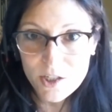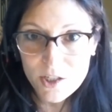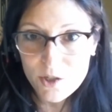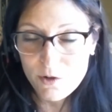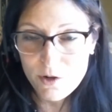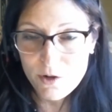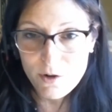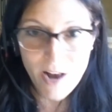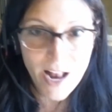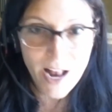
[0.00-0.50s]
so
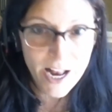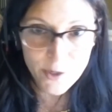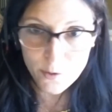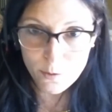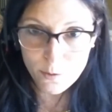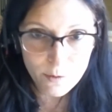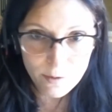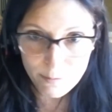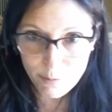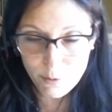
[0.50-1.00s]
your
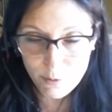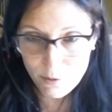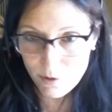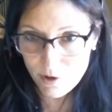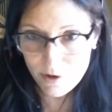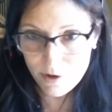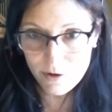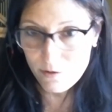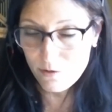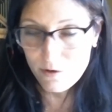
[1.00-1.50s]
annual
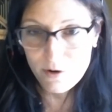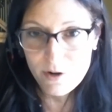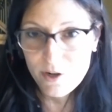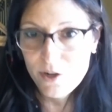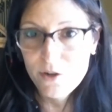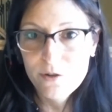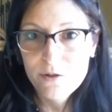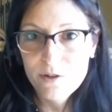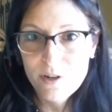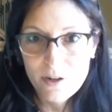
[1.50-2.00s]
report or
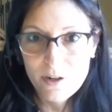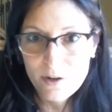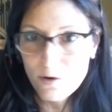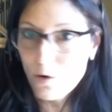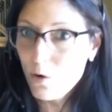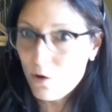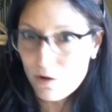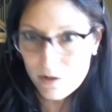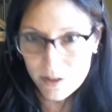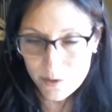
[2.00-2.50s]
your
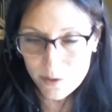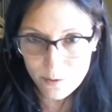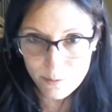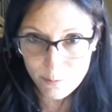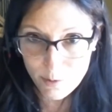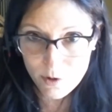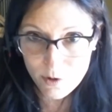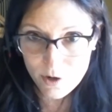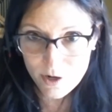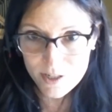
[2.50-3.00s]
quarterly
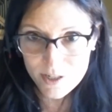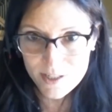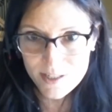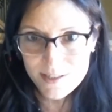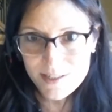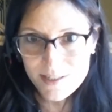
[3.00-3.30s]
reports,